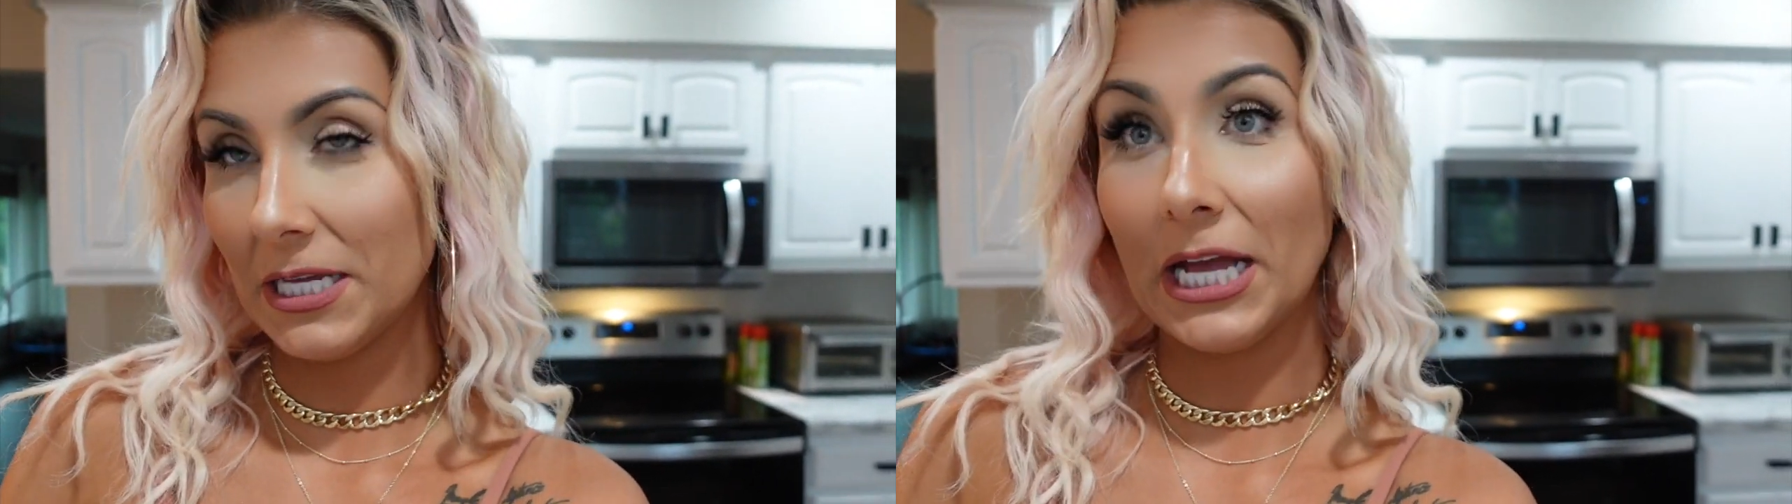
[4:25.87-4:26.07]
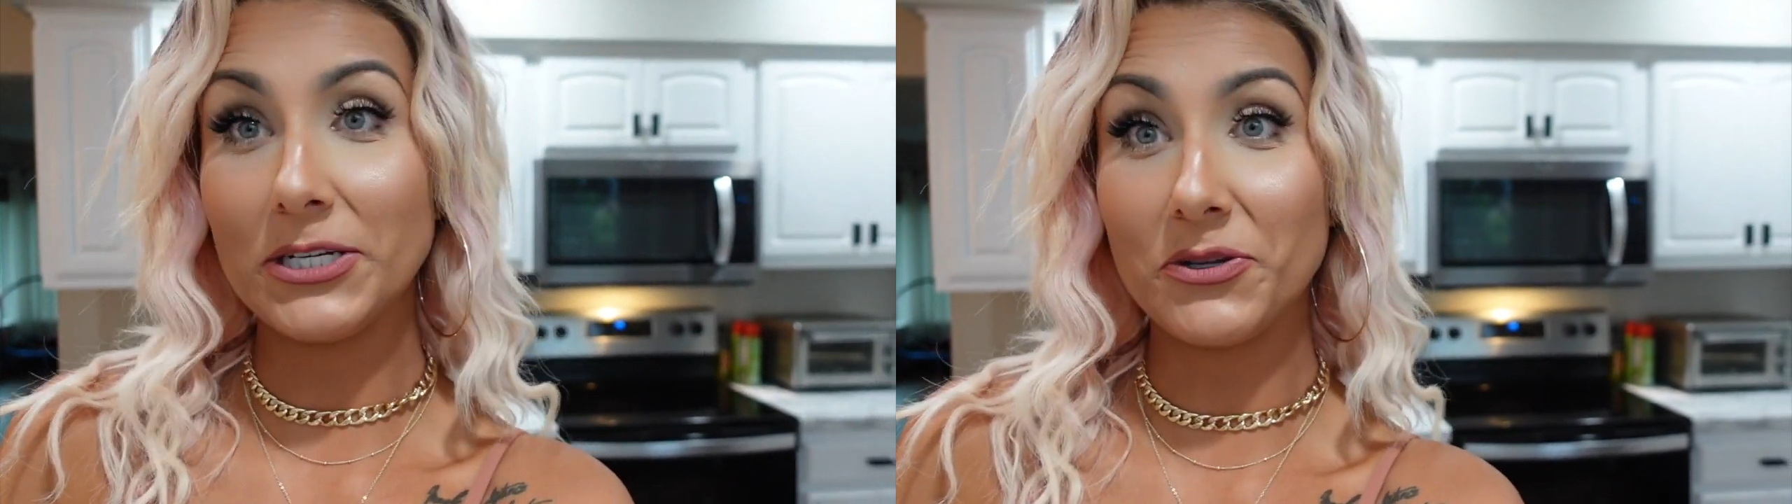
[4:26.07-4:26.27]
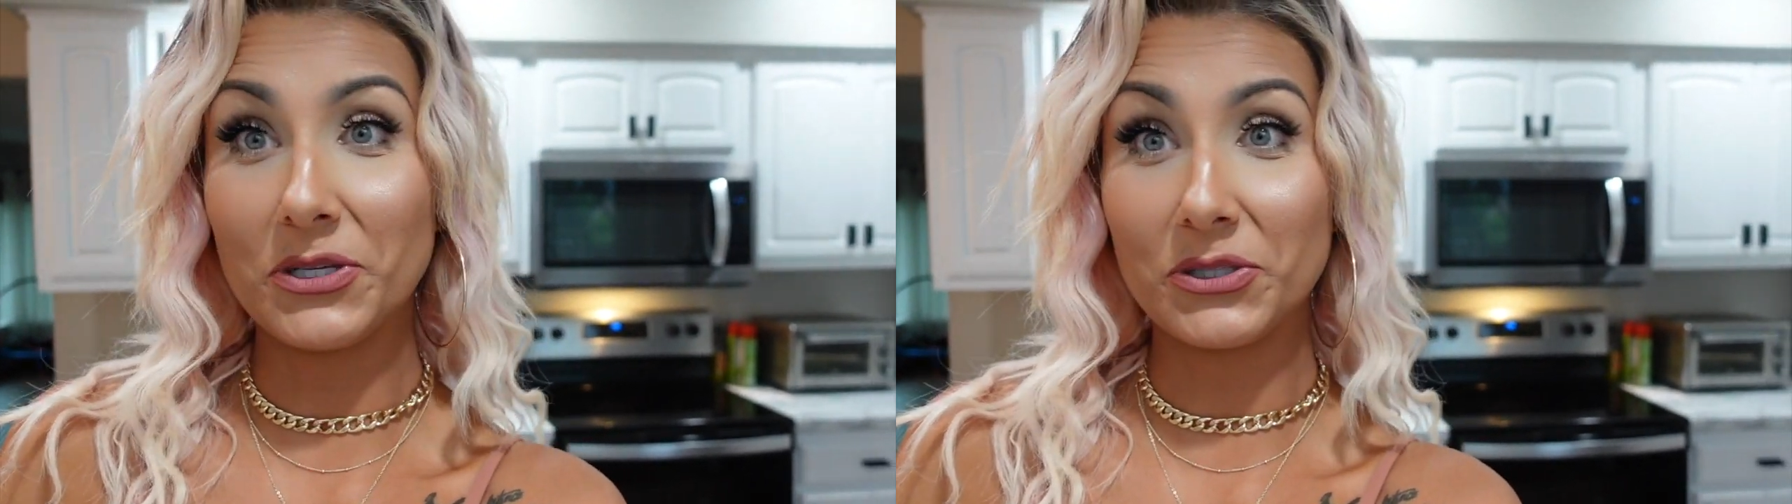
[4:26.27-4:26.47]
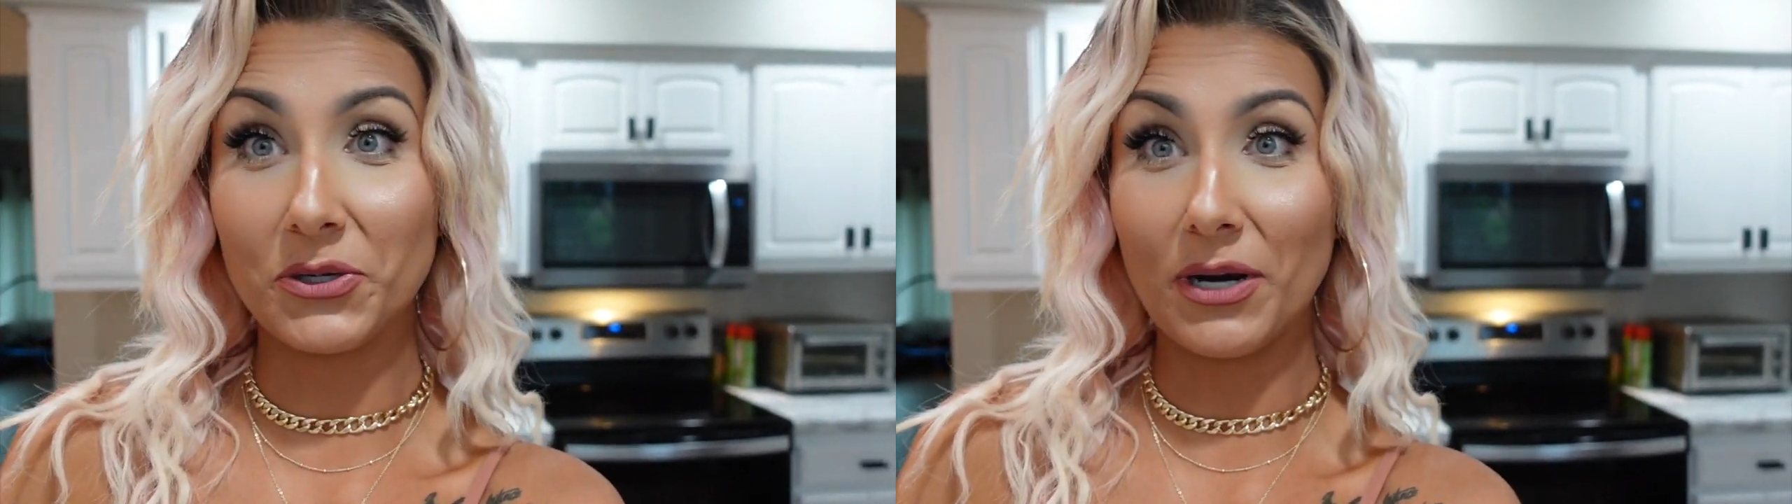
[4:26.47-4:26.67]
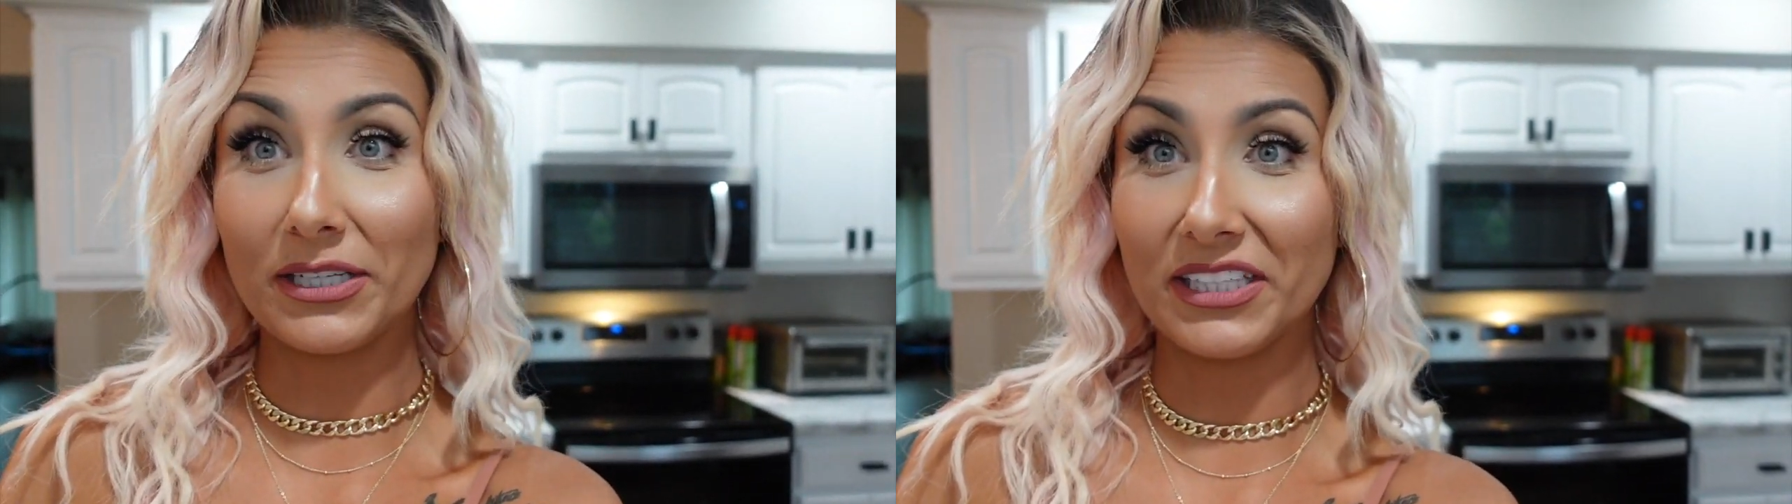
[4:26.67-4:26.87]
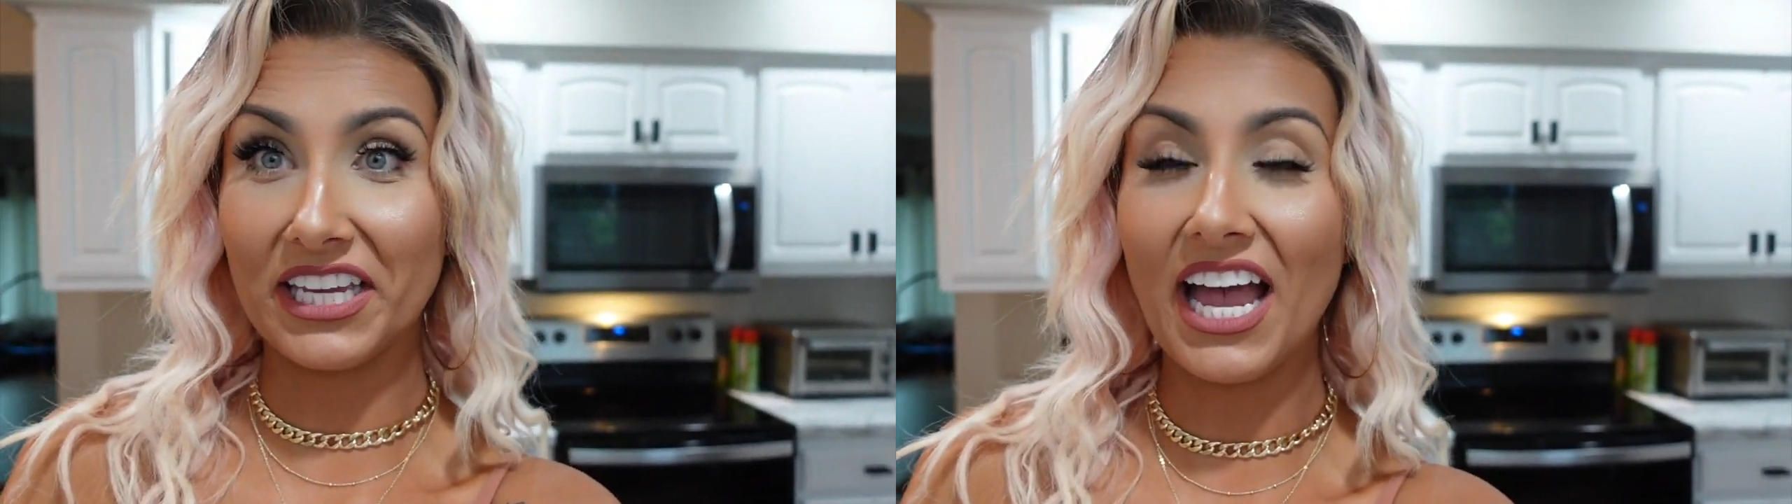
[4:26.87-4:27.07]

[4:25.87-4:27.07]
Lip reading: I do this correctly.